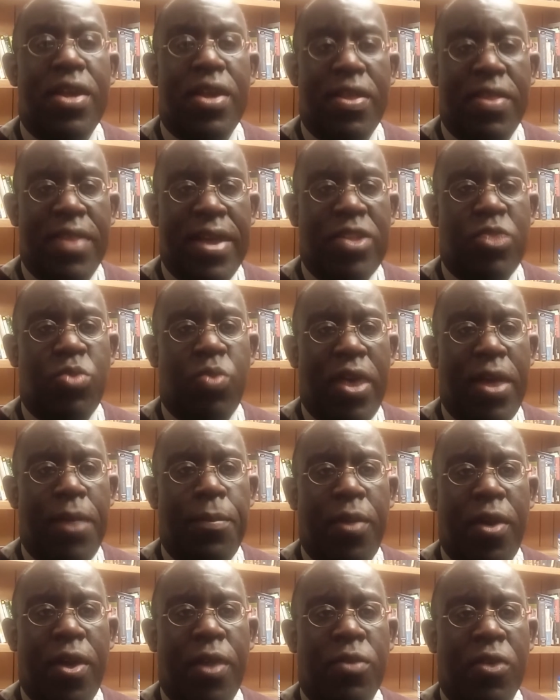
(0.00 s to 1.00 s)
that's why
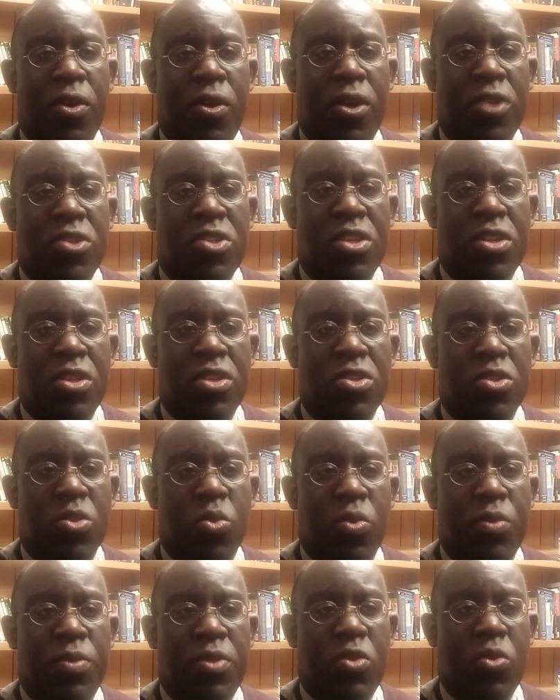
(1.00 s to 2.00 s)
Barbara Austin is the
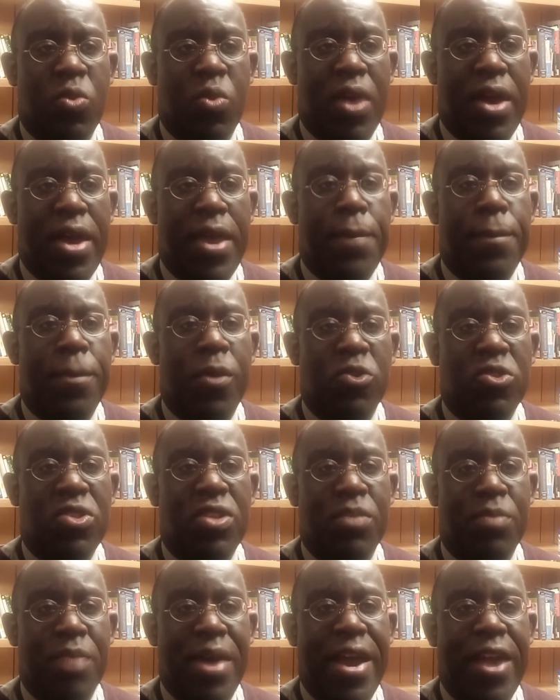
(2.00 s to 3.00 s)
woman who I most
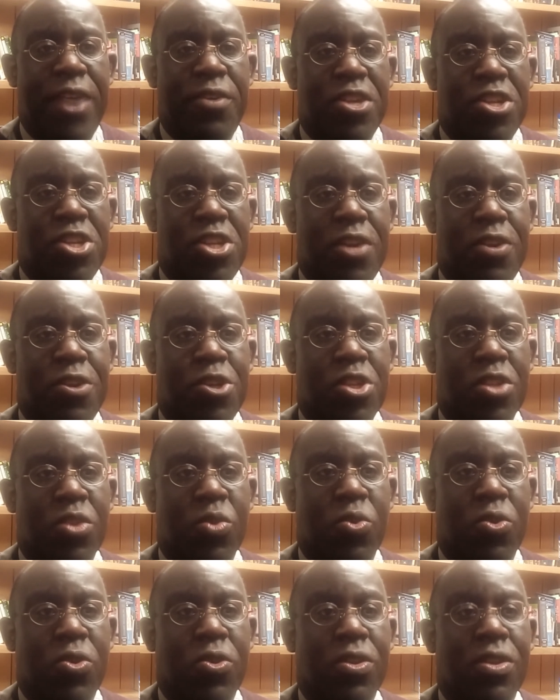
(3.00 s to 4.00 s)
admire and cherish in the
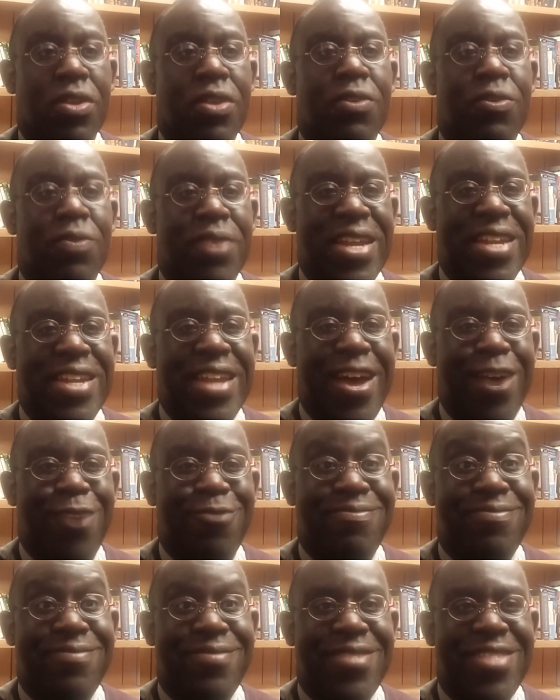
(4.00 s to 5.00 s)
world right now.
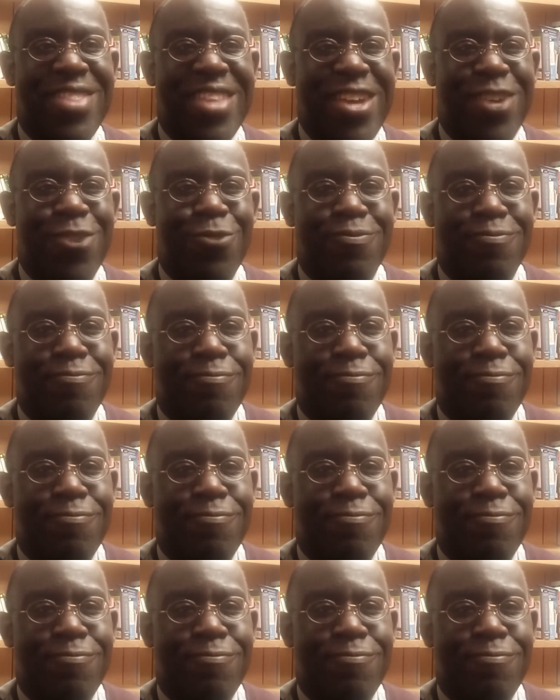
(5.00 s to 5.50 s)
Thank you.